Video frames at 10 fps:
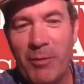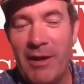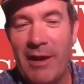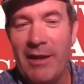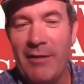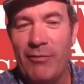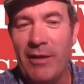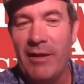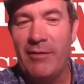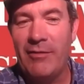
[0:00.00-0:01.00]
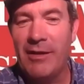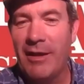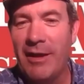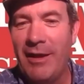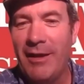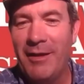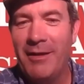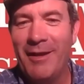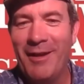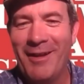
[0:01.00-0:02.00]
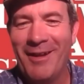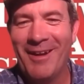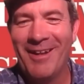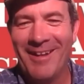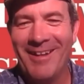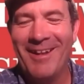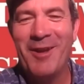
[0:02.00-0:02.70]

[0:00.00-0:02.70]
to wear a hat. That, okay. that okay? Yeah. No problem. No